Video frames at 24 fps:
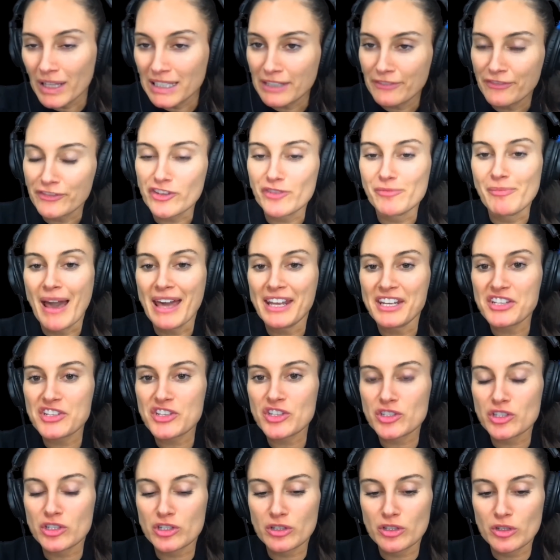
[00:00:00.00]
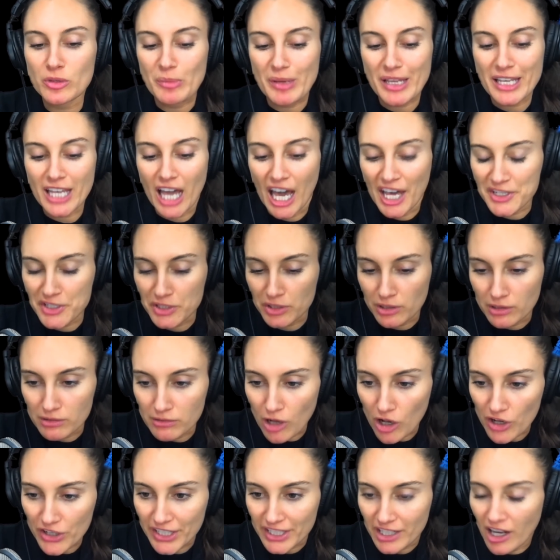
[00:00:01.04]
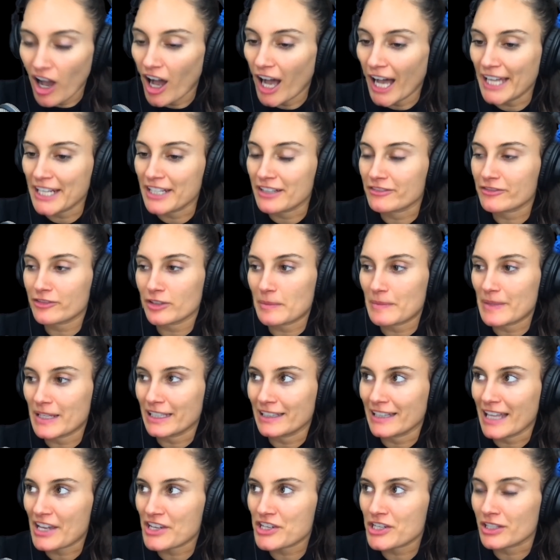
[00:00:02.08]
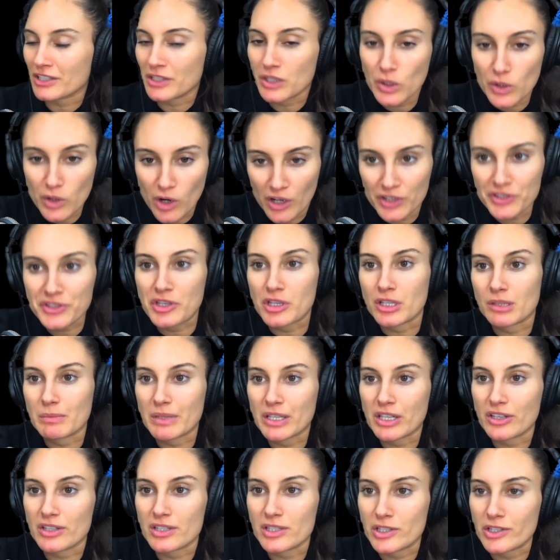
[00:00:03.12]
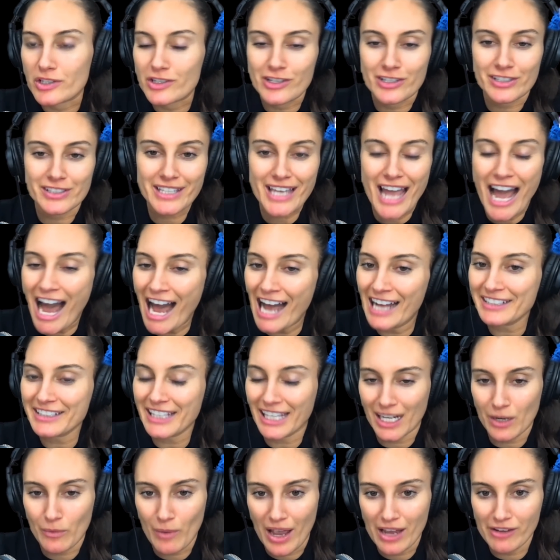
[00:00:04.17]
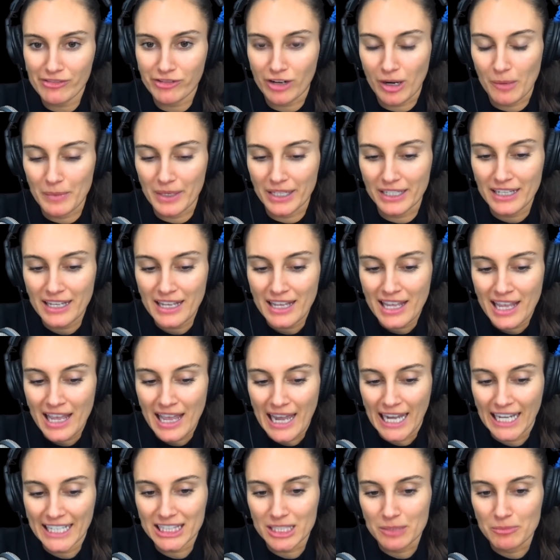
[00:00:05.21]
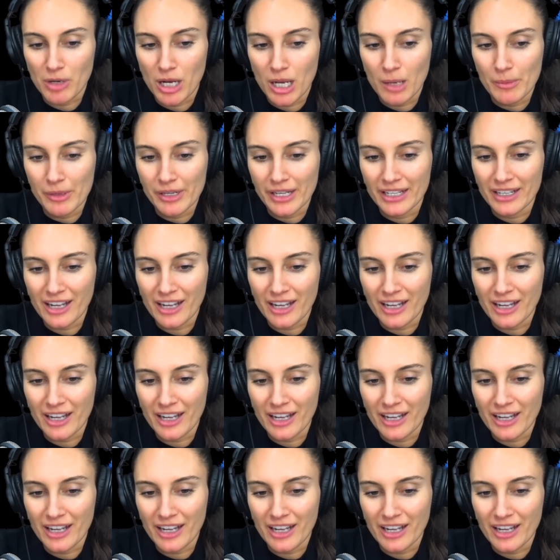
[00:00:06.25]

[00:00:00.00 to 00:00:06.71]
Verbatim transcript: well, if you've managed to be under a rock and hiding from the election, good on you because you just can't get away from it at the moment.